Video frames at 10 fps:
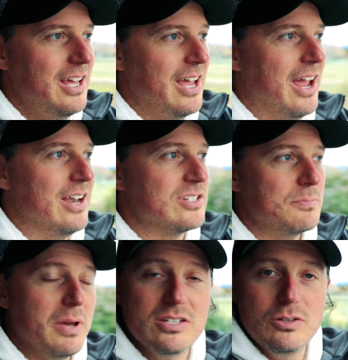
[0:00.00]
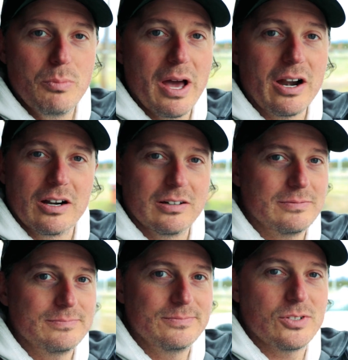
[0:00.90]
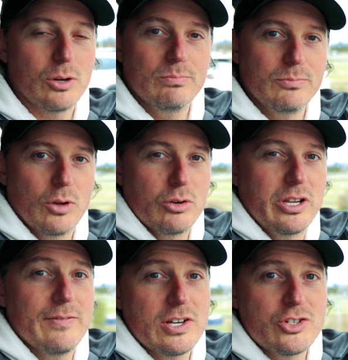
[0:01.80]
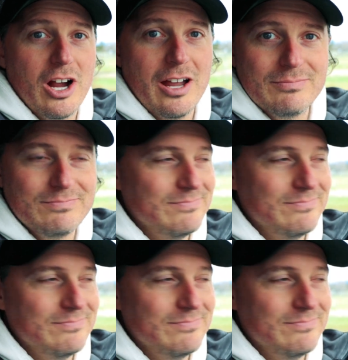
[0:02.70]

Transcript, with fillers: and just makes you better. So go give it a try.